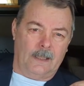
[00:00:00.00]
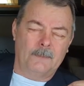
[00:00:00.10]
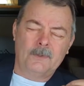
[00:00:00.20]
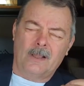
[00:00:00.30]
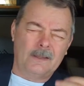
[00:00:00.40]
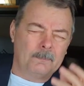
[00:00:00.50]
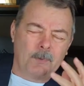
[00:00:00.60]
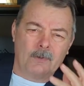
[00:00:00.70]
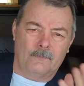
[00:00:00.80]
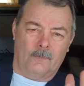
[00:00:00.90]
I'm talking
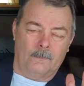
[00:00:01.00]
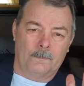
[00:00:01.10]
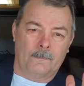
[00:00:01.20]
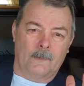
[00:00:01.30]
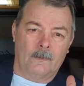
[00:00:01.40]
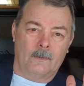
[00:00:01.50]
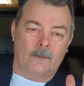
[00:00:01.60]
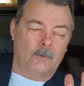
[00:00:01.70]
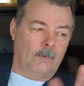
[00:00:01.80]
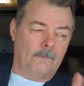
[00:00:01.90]
beautiful
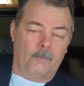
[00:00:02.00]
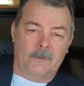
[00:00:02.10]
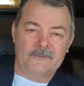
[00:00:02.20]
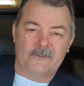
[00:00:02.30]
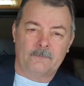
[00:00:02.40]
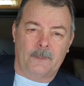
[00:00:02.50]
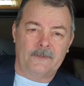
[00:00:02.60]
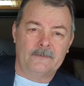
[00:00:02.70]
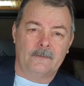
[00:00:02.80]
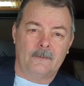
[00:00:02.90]
whoever runs this
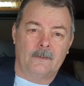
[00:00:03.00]
place,